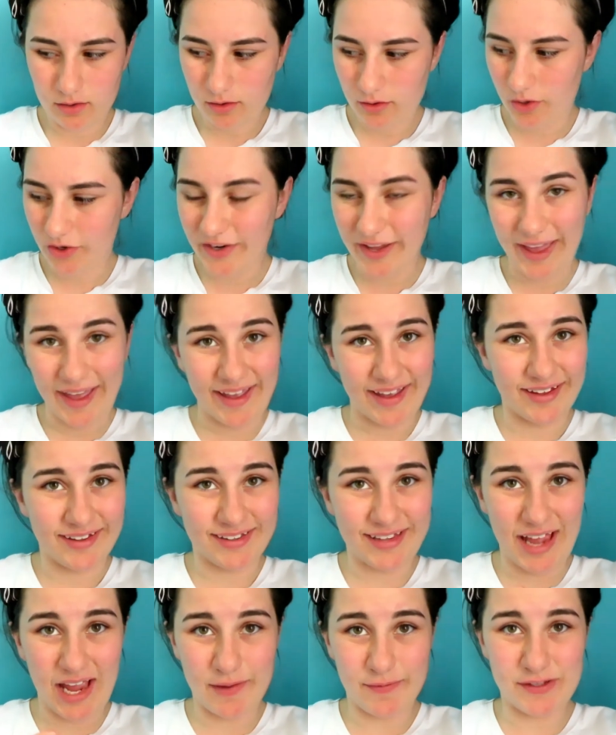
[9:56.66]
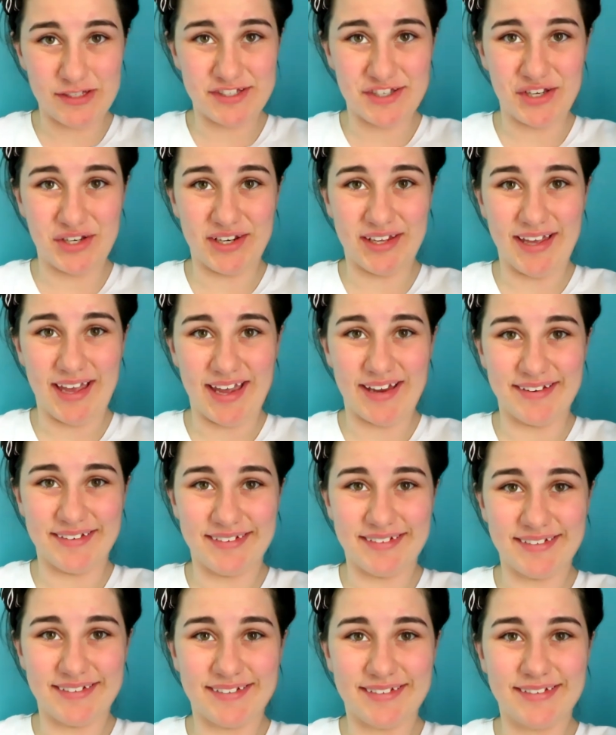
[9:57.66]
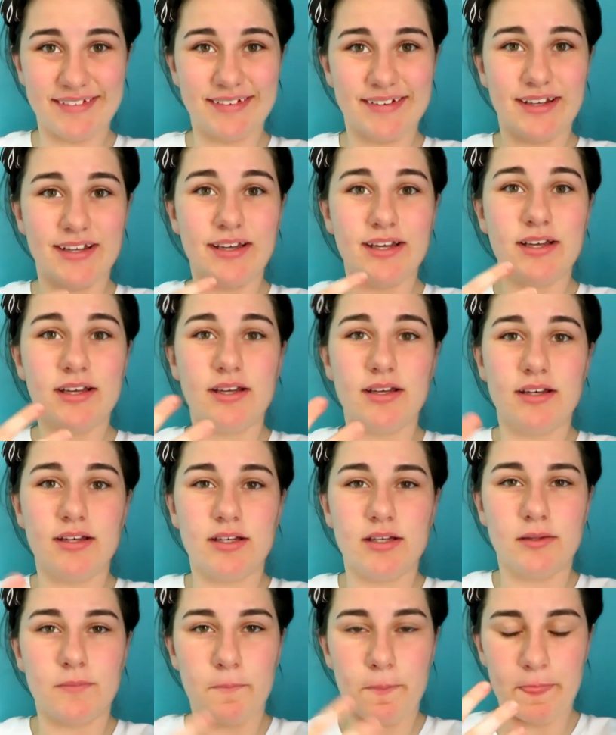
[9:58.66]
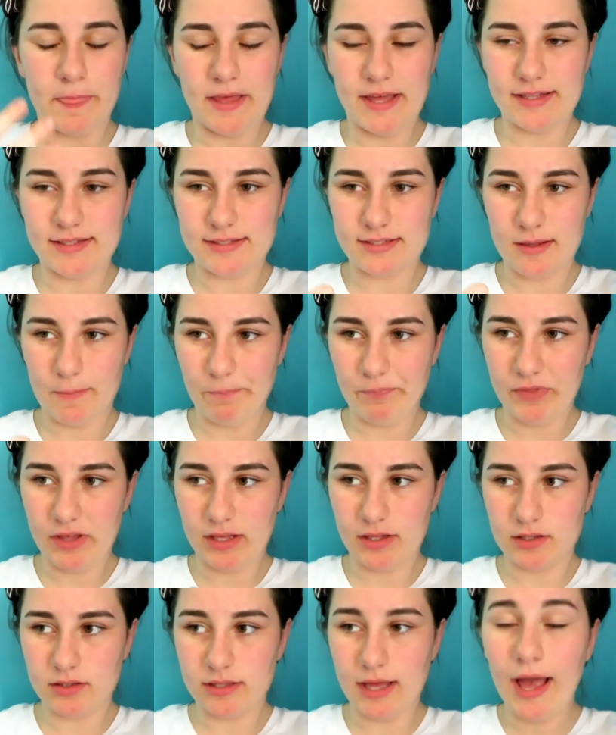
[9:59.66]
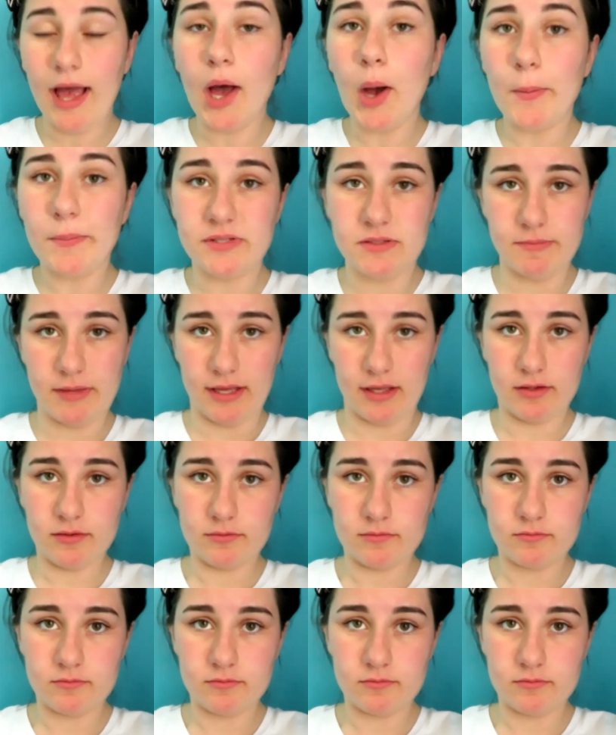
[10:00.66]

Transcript: okay, life is good again. it's something that helps me.